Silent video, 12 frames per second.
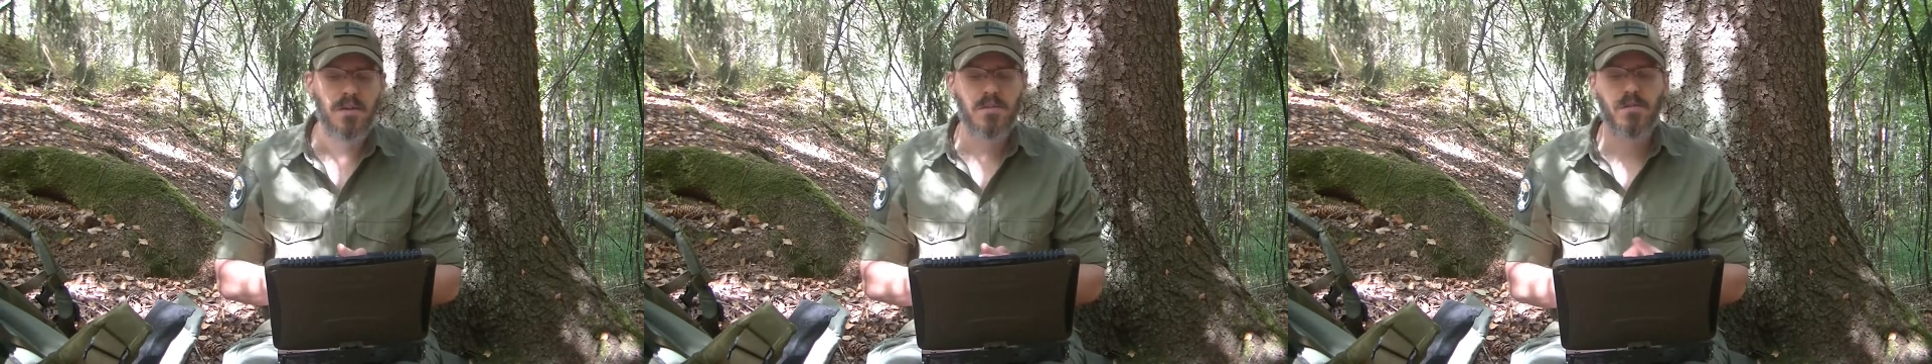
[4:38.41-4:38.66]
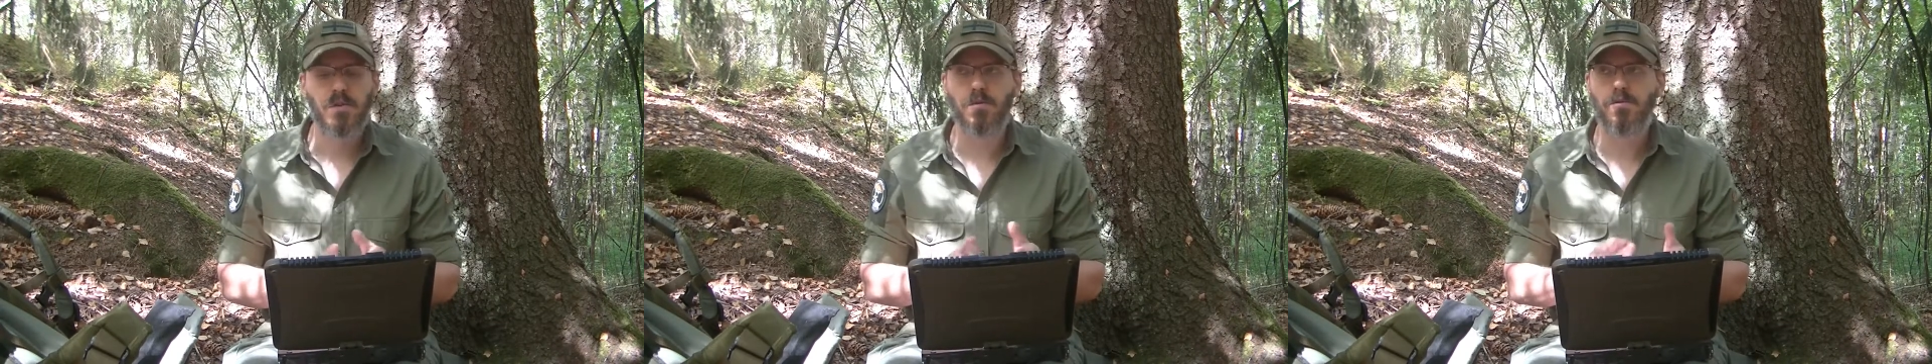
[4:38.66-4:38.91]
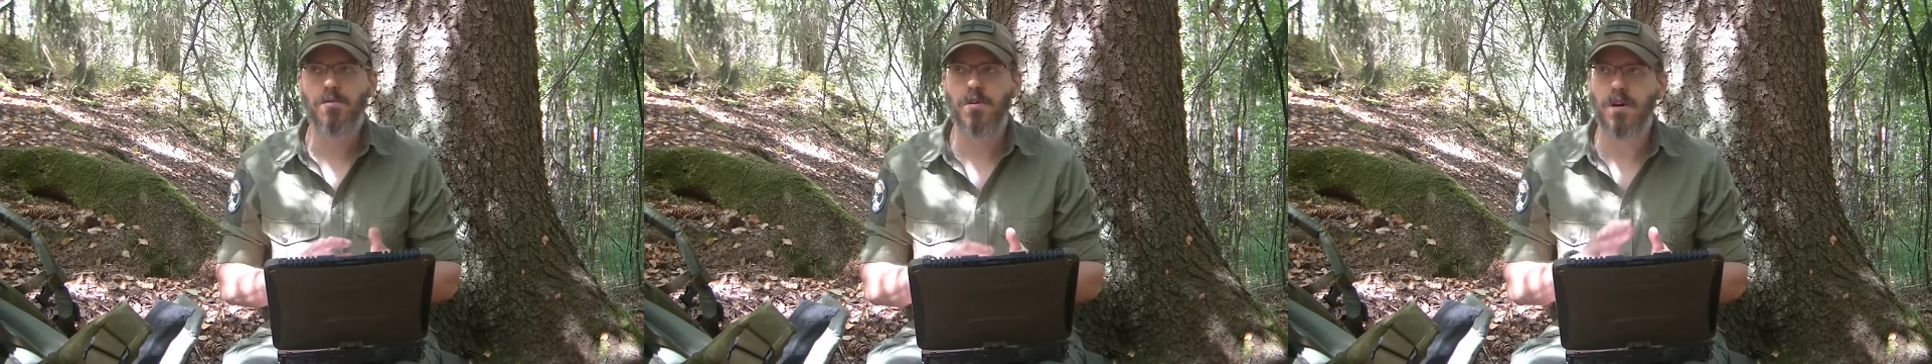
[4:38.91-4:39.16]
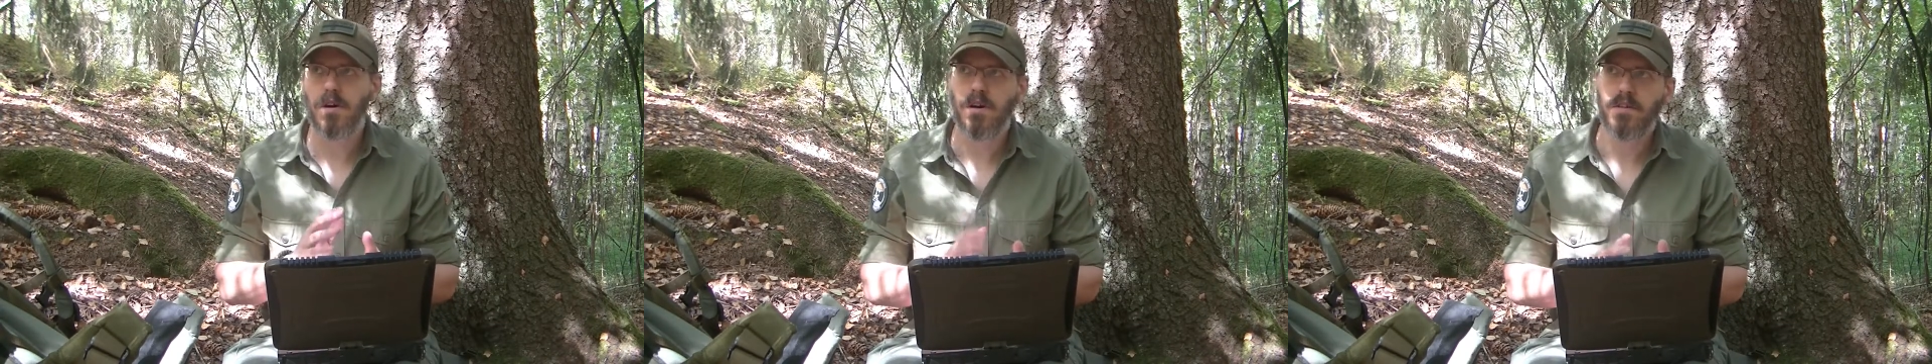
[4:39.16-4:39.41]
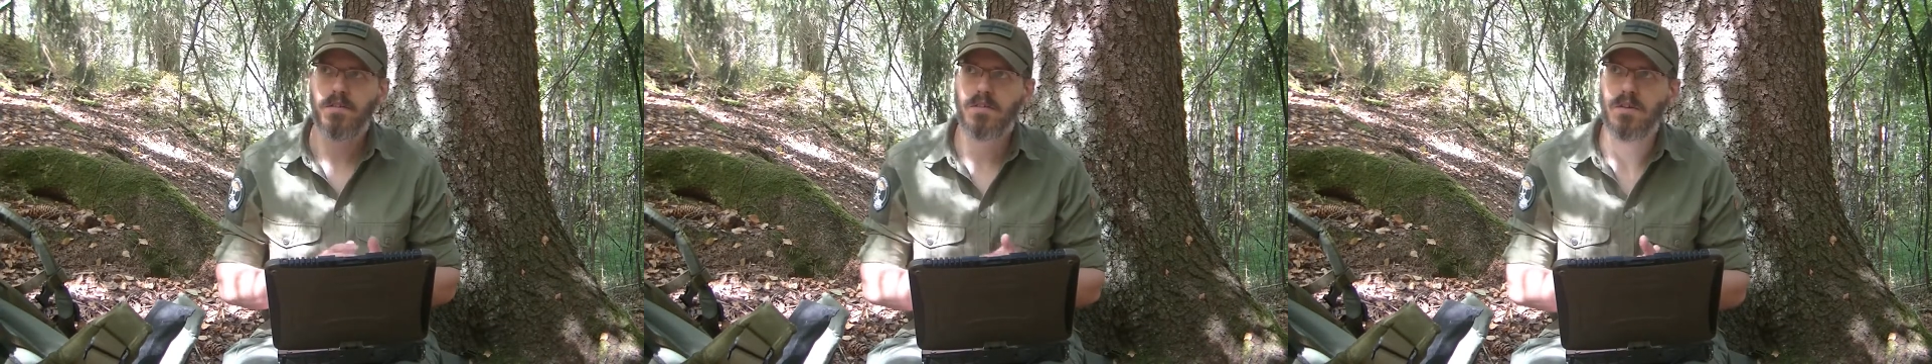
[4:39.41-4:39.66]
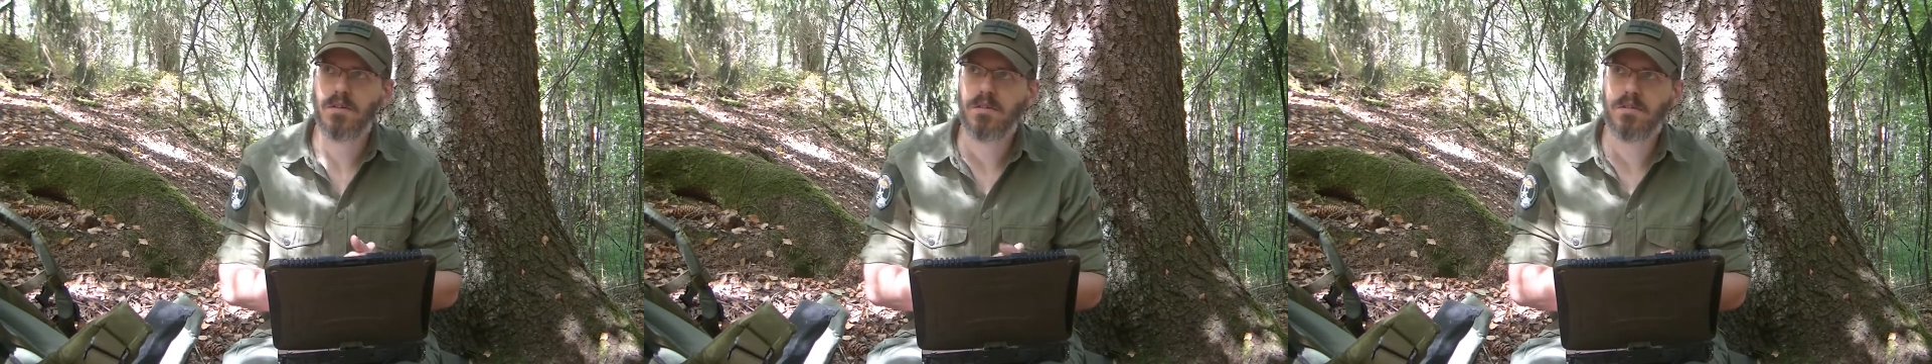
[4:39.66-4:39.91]
So for us
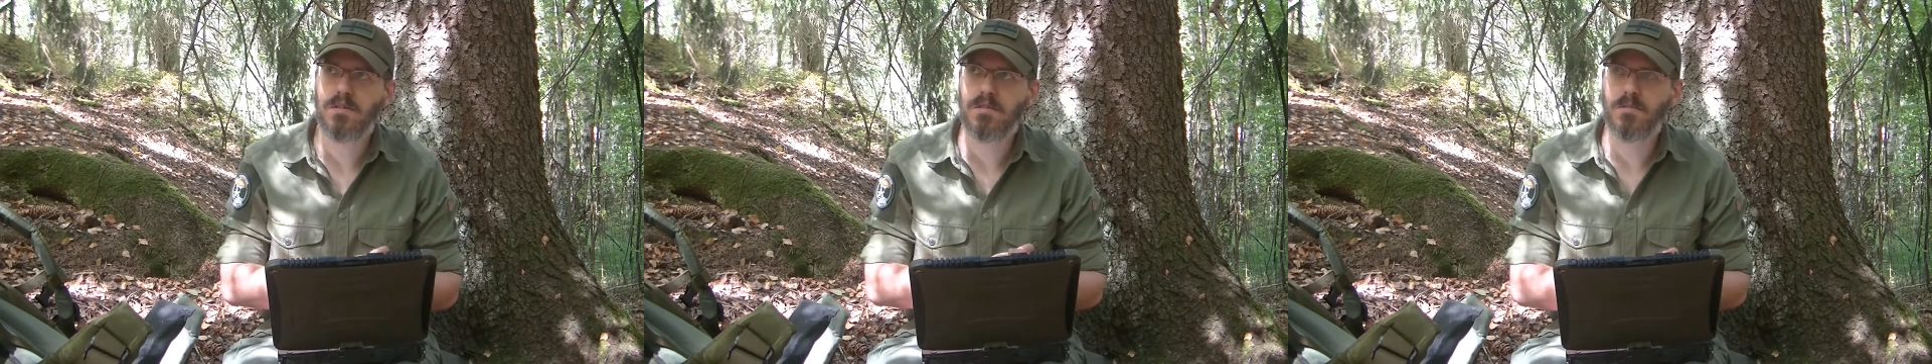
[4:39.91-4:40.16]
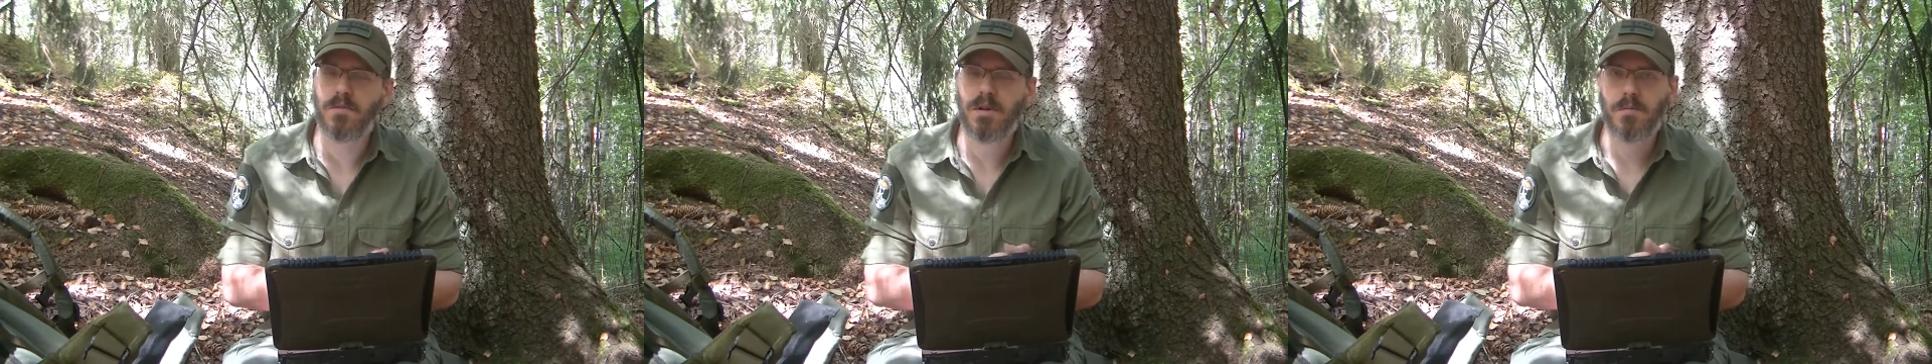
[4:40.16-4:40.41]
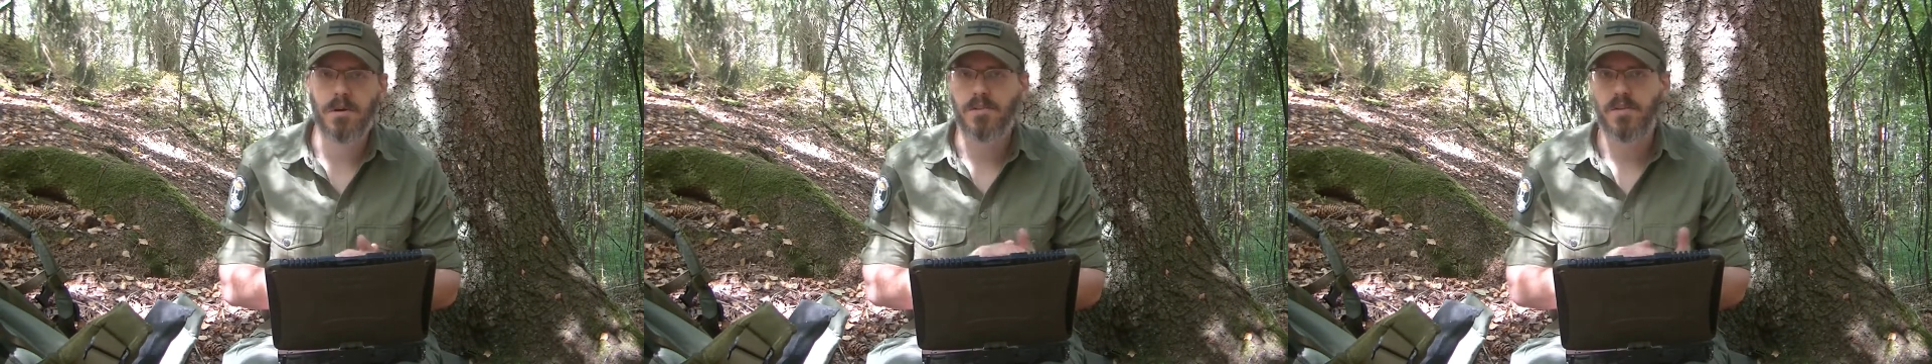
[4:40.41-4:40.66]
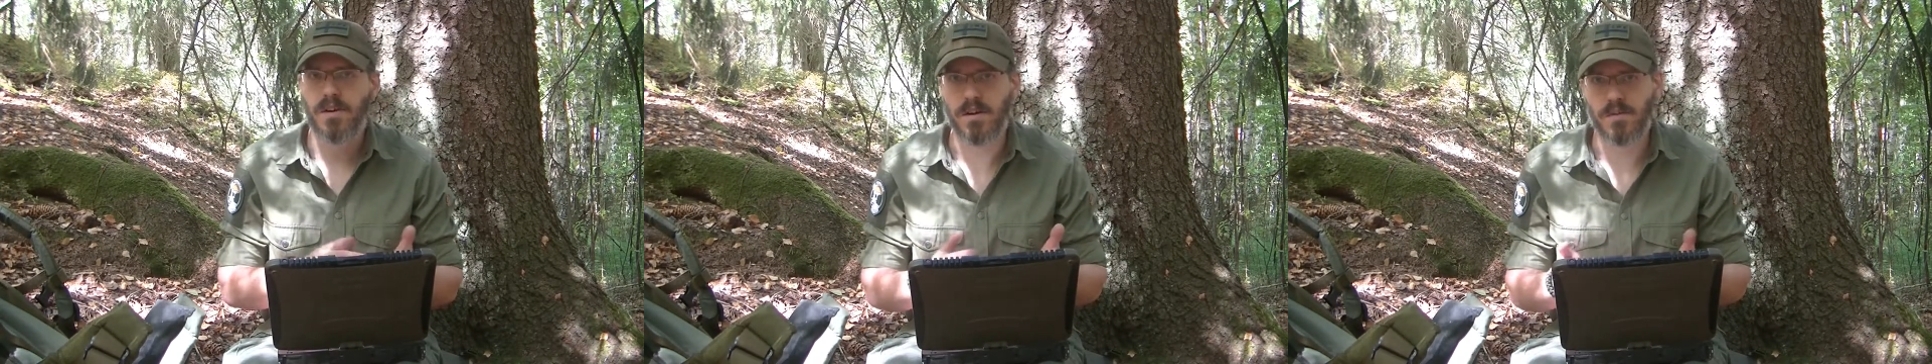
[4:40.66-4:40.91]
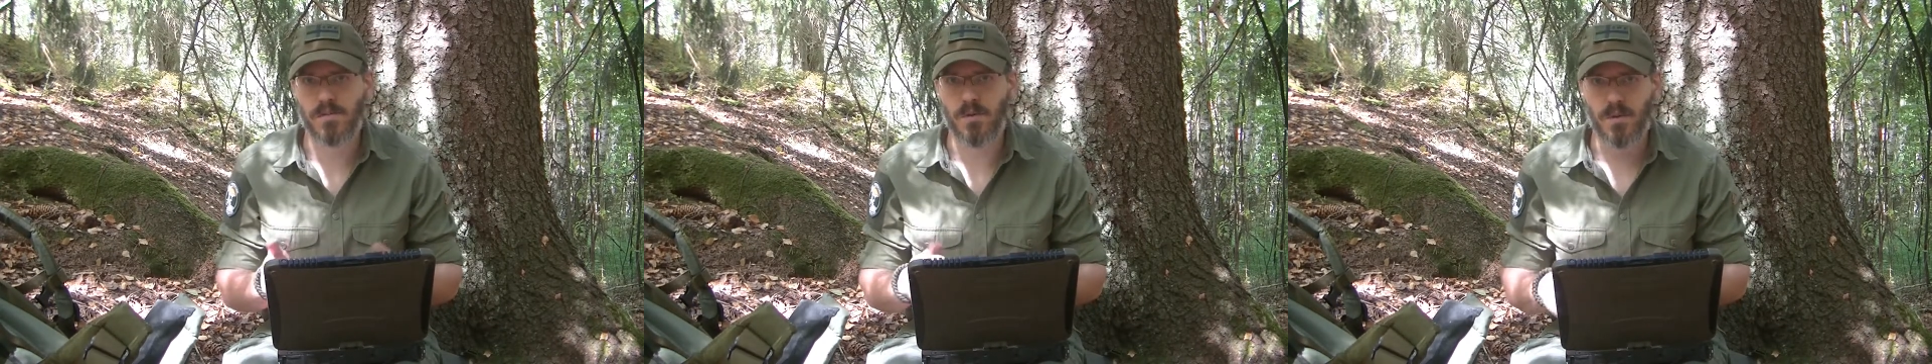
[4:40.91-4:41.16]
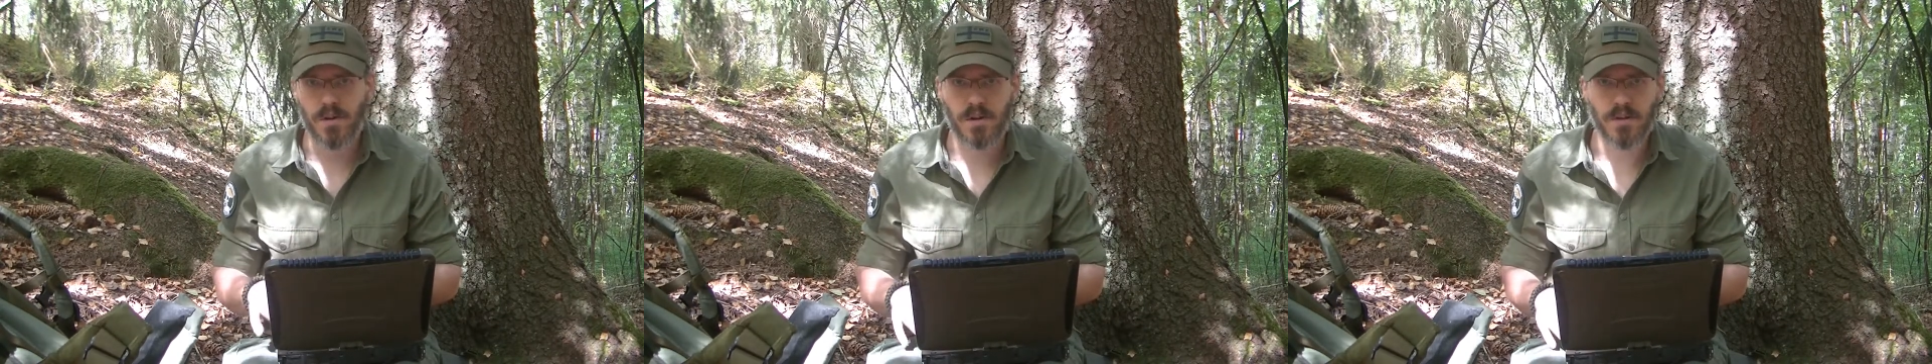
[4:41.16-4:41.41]
it's pretty much a
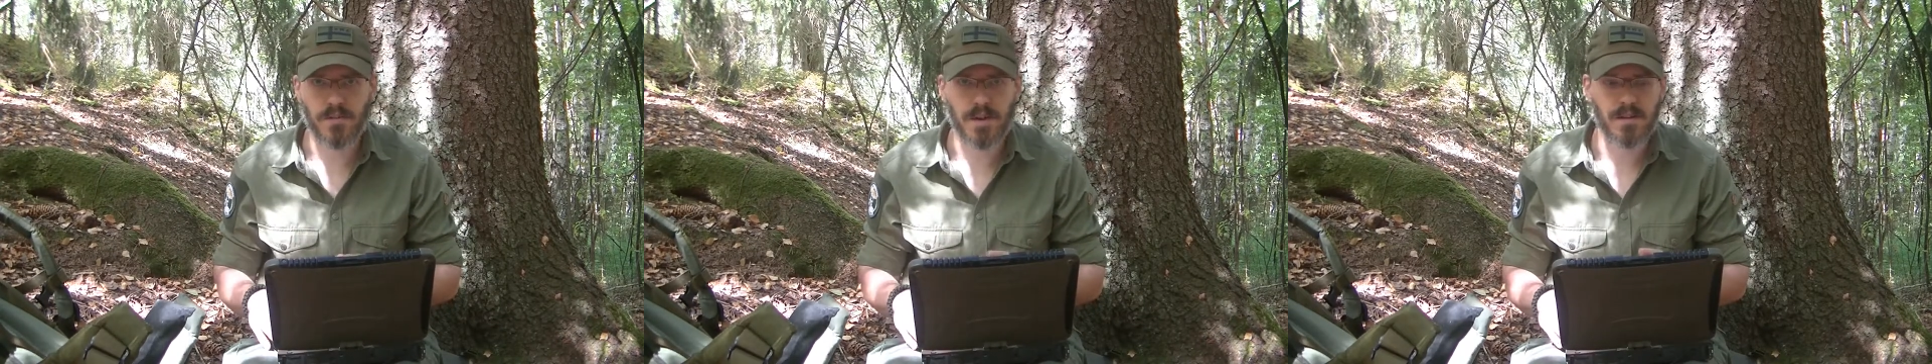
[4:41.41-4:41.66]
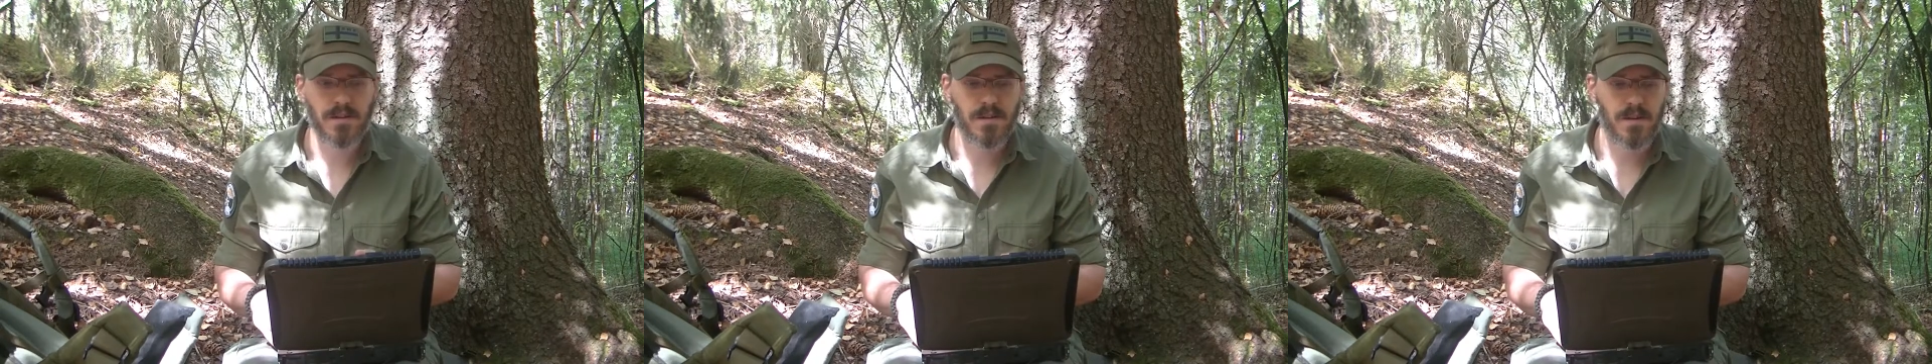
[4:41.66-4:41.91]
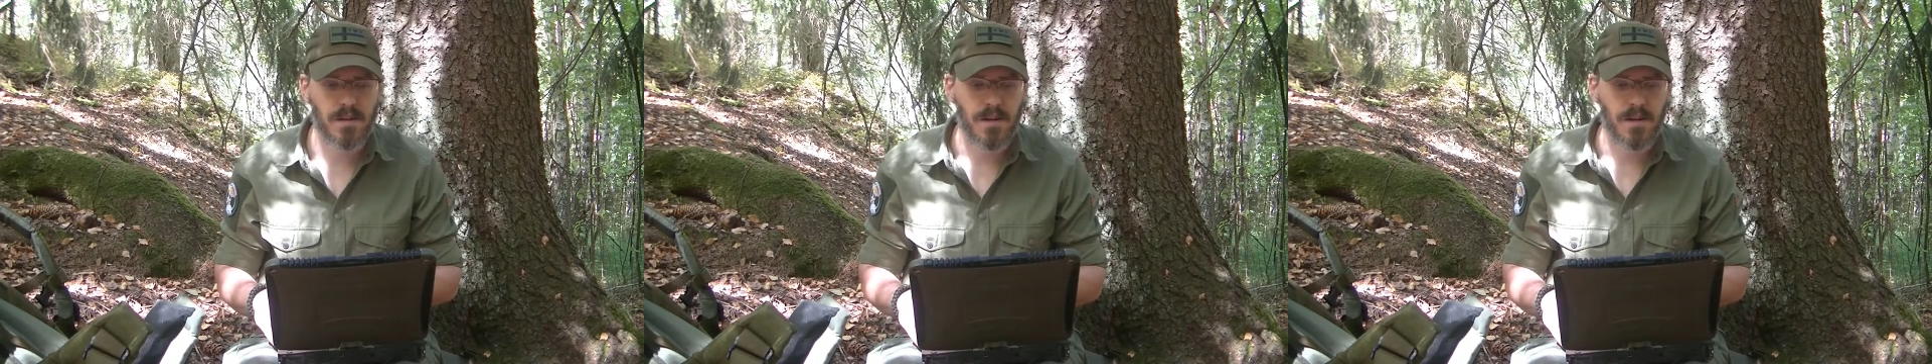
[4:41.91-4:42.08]
historic event.